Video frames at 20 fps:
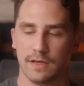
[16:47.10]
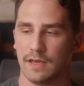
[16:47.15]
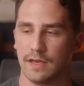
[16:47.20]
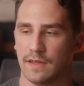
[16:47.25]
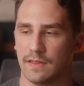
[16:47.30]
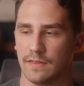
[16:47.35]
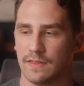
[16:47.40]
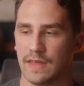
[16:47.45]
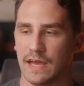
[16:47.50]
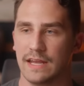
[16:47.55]

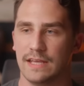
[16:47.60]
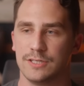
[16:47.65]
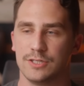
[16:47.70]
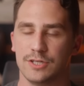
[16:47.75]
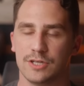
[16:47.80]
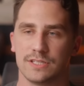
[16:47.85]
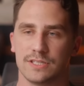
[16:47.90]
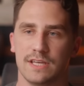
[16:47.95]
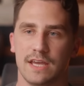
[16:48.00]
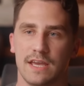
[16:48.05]
That is
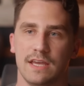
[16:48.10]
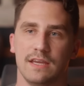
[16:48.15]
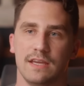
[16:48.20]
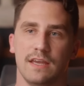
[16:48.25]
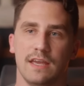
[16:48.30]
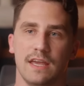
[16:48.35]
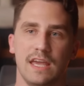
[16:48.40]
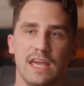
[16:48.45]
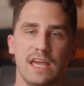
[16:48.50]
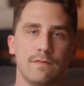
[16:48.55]
just saying
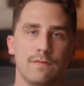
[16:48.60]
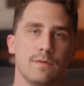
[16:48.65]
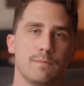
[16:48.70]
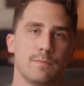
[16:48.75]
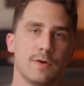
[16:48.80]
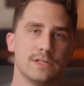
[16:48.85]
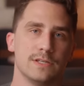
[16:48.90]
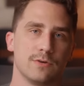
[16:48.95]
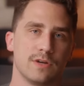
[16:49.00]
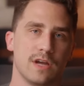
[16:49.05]
if
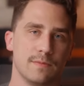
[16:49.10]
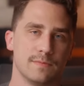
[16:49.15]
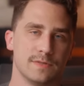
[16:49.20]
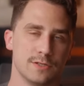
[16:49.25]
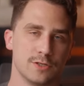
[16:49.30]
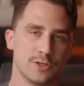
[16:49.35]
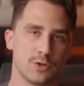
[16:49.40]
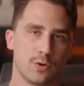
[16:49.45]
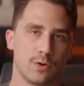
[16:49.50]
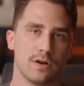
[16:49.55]
appraisal comes in
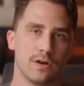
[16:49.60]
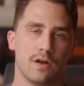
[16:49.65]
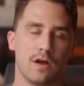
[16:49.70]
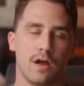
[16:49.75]
short,